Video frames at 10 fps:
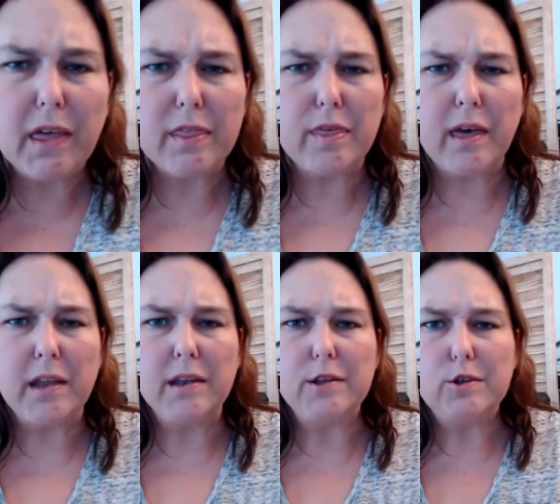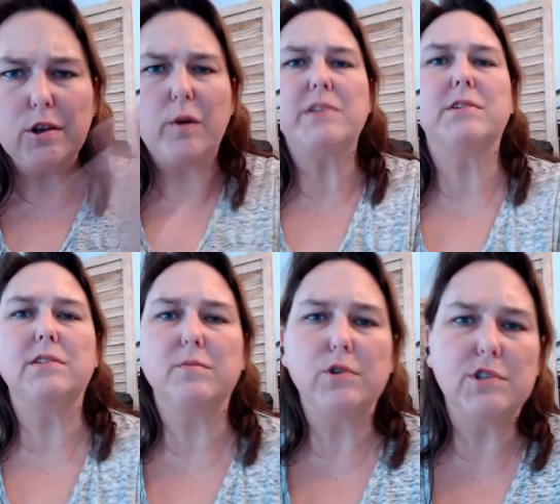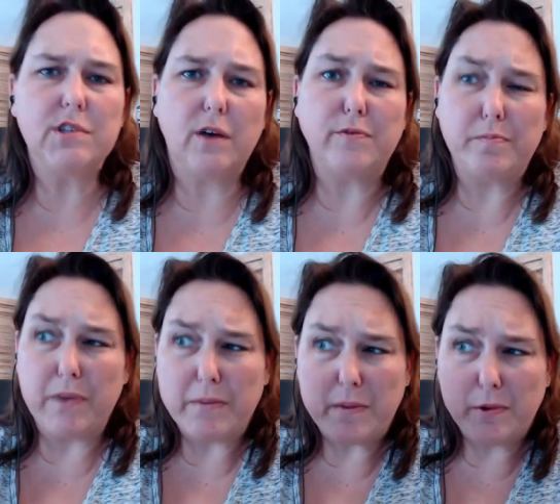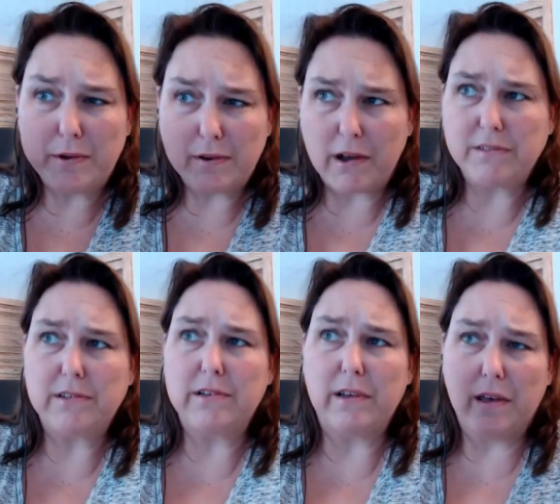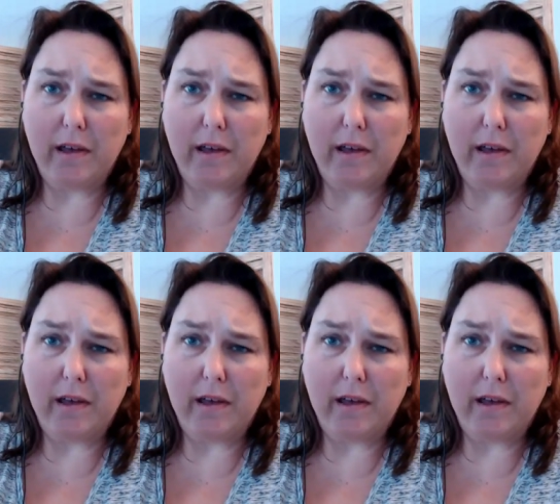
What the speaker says: then you know I send some good stuff. My people are constantly